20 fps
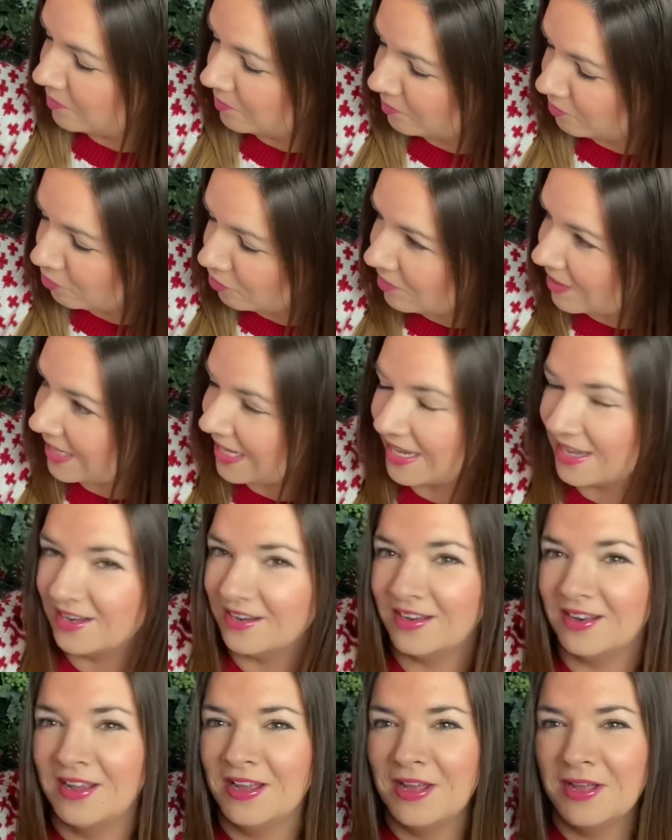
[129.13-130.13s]
brilliant
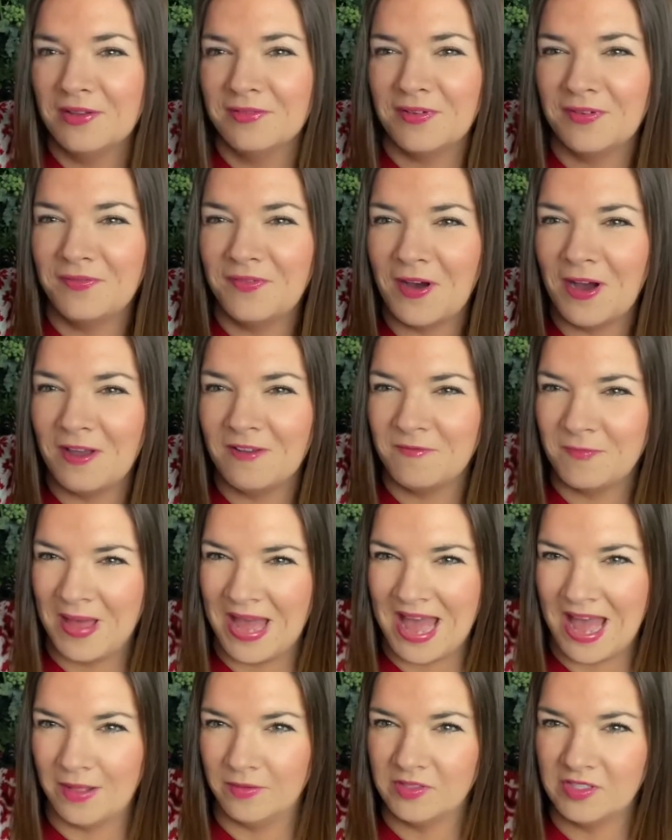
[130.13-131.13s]
for
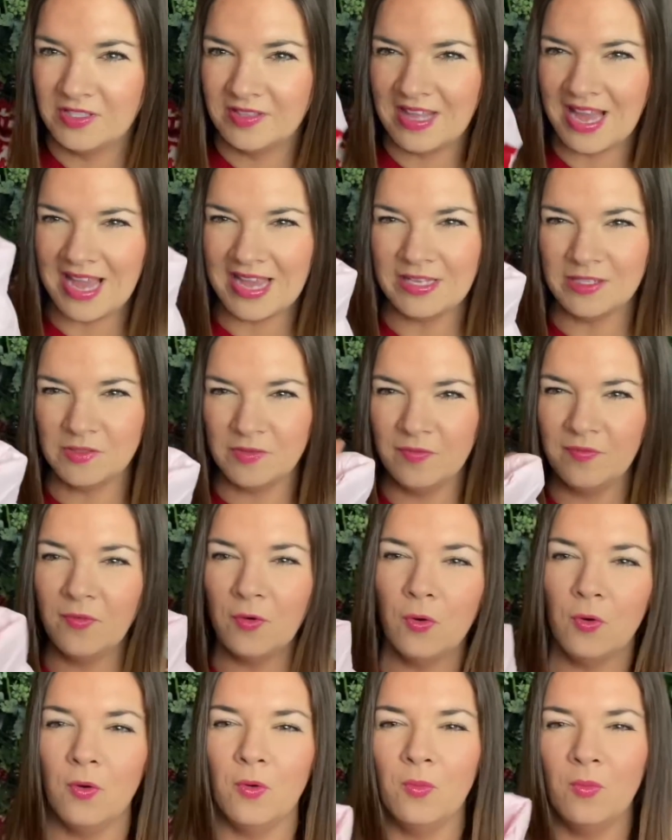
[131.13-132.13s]
£5. So that is
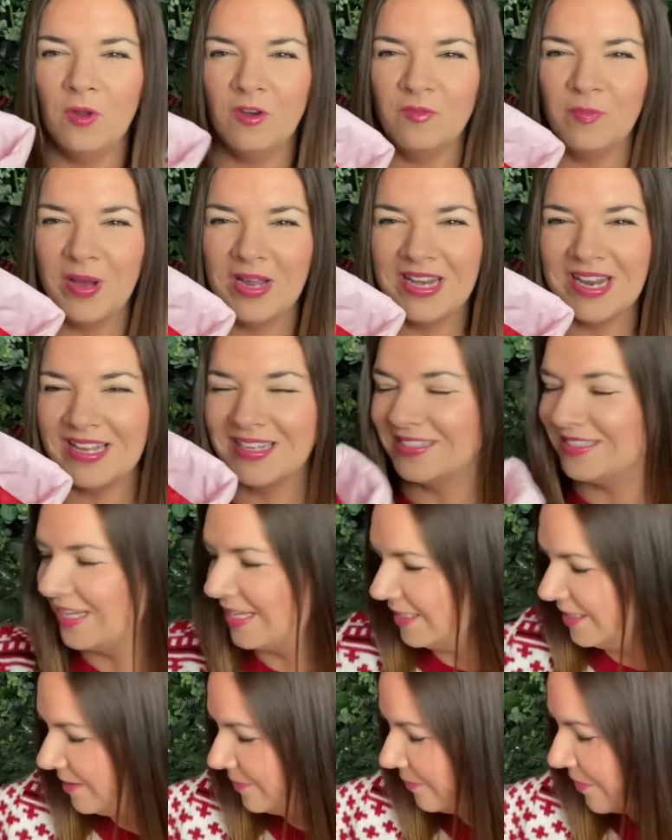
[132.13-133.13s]
for one of my nieces,
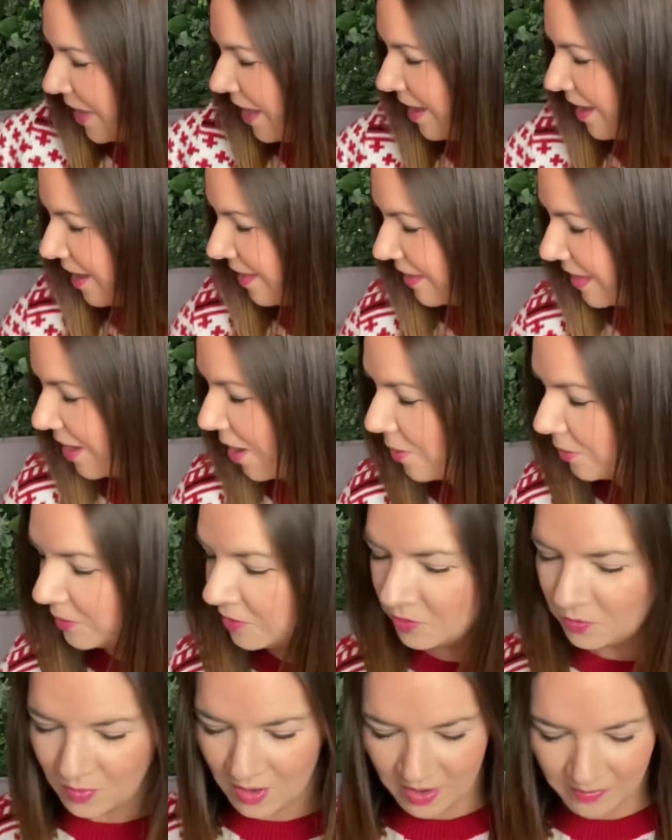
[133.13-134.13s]
the older
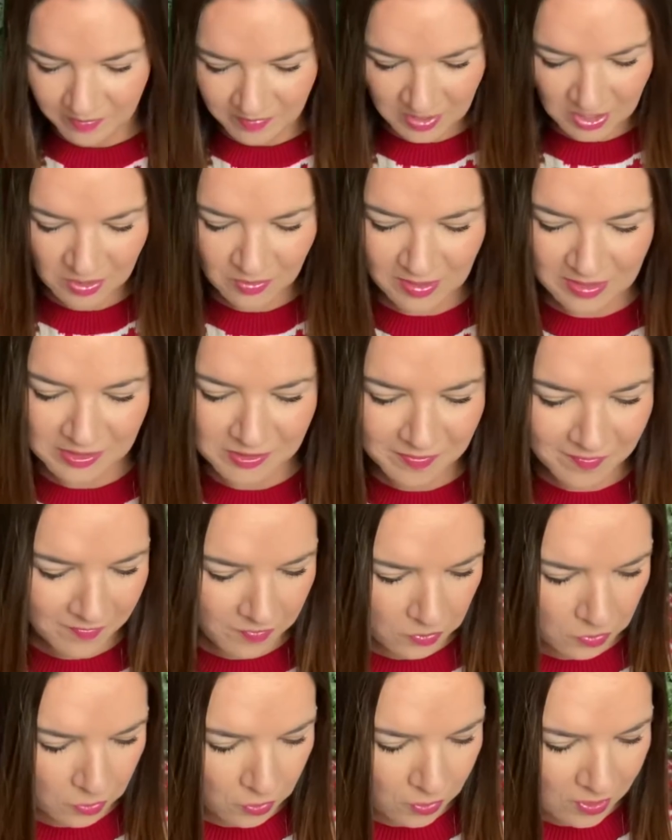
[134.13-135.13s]
one, who is
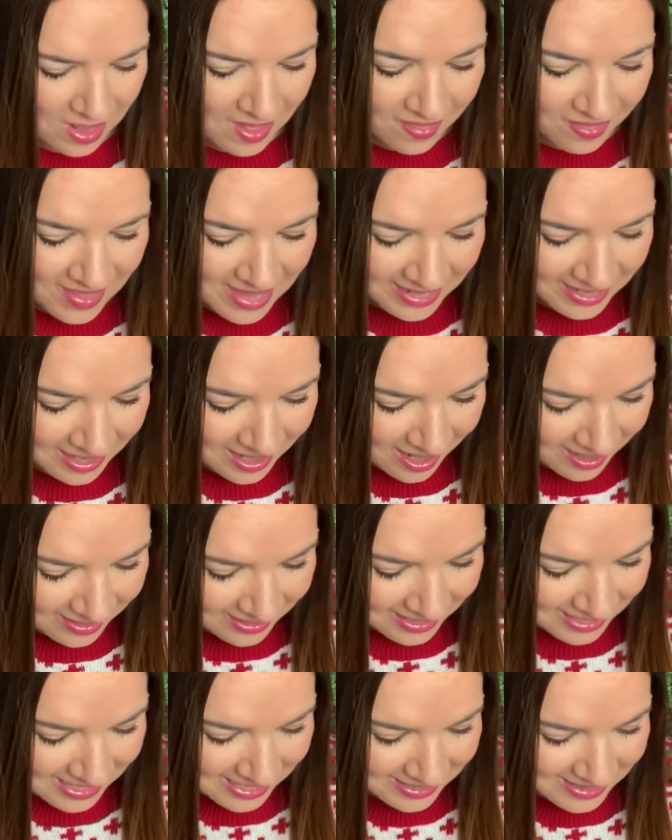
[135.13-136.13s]
4. And then
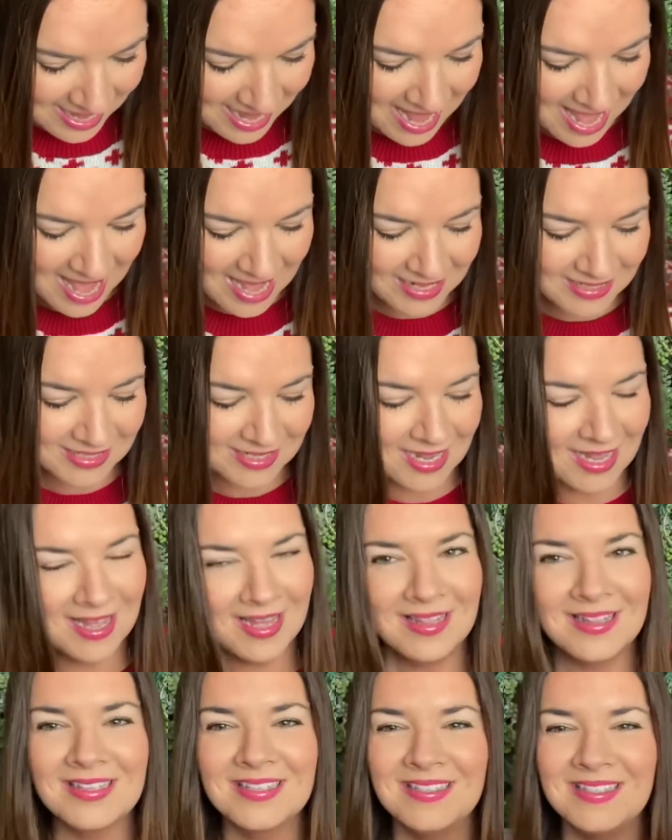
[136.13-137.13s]
luckily they had
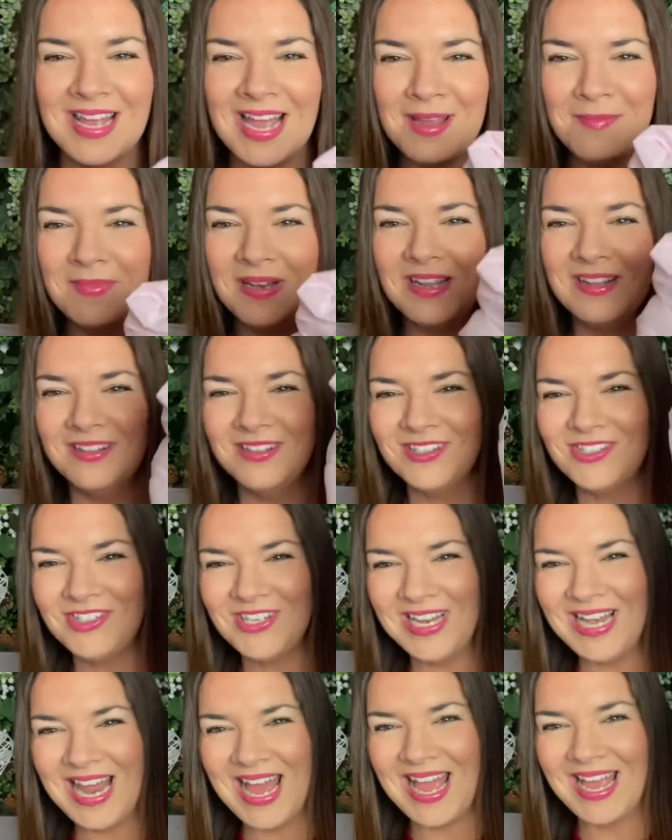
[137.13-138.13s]
the same little
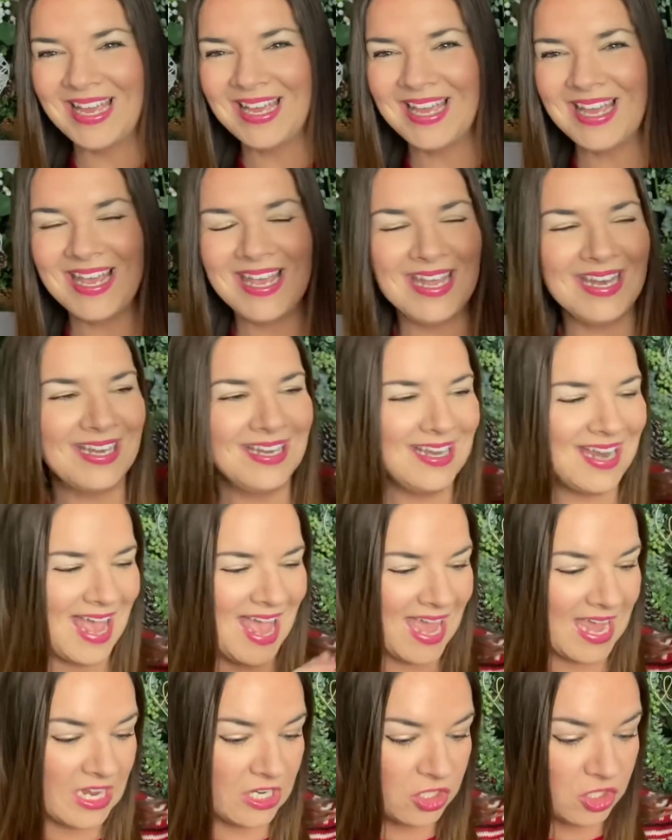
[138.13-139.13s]
gilet in
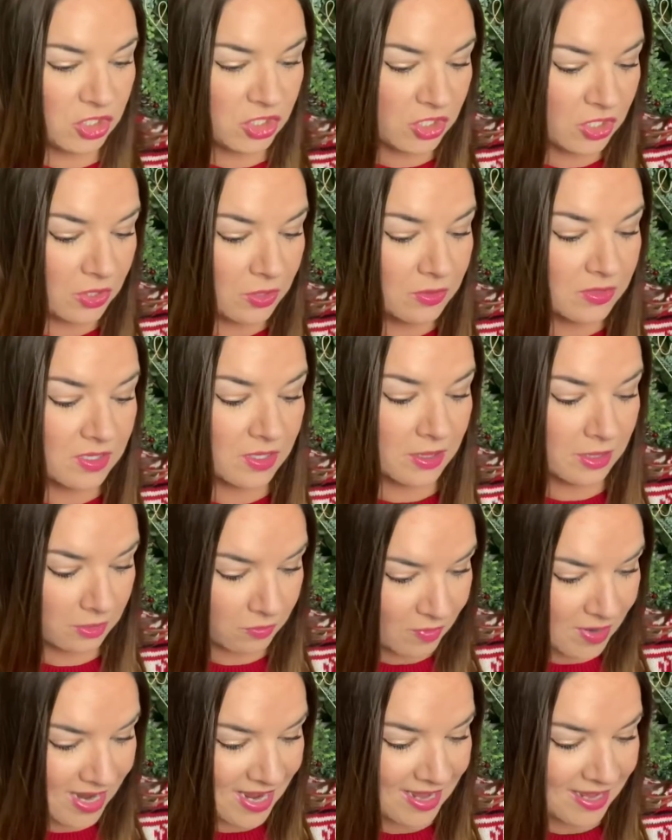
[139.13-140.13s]
age 2 to
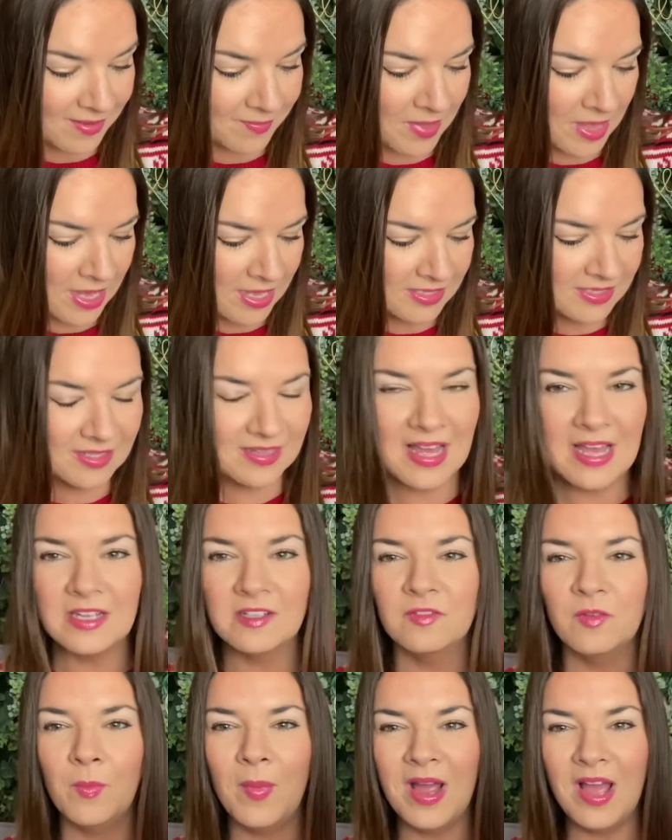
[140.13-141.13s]
3. So that's
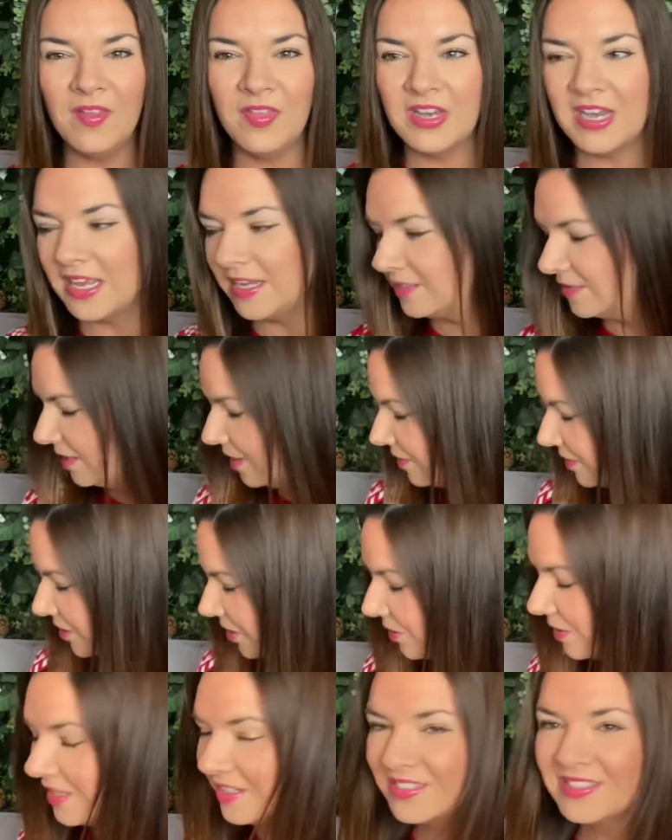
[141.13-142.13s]
for my other niece. So the two
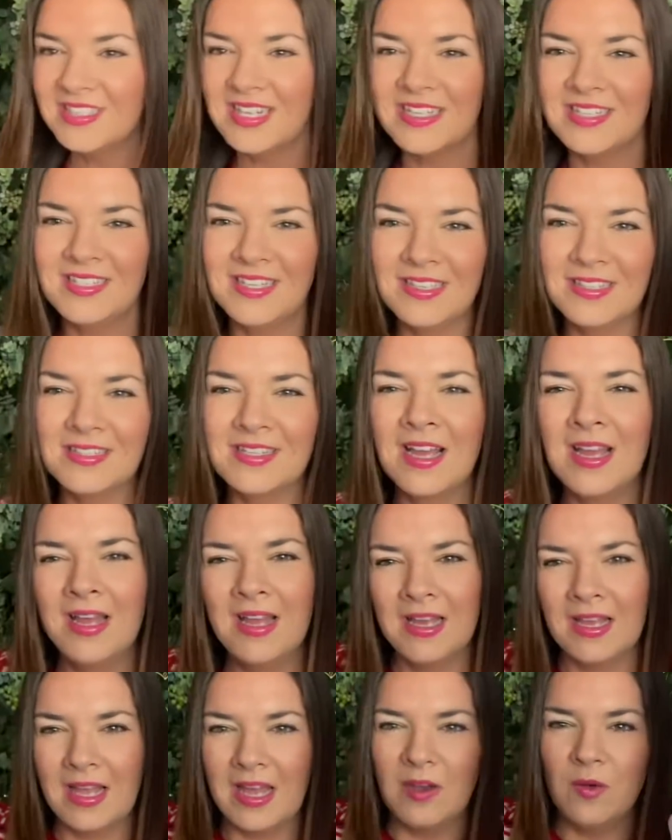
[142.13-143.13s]
little sisters
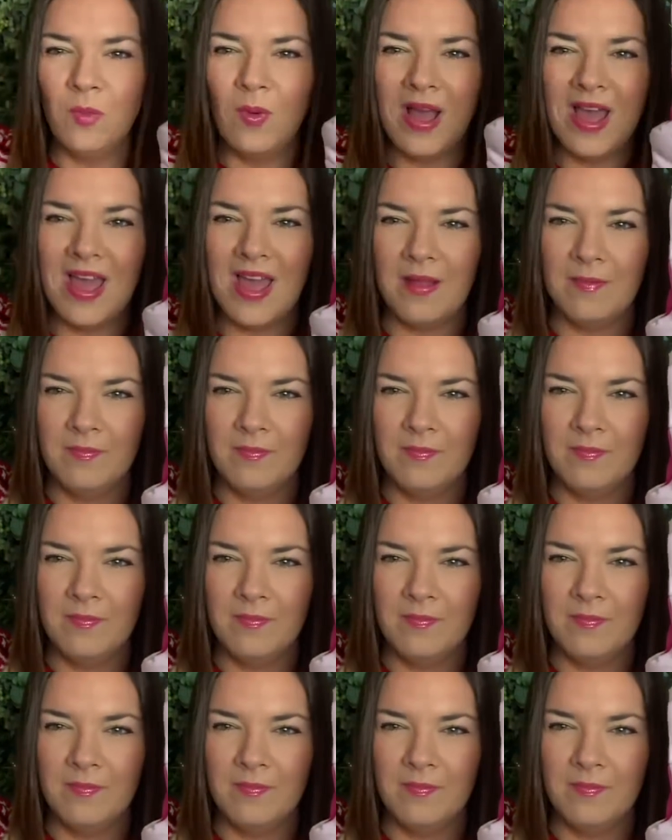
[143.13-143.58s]
can wear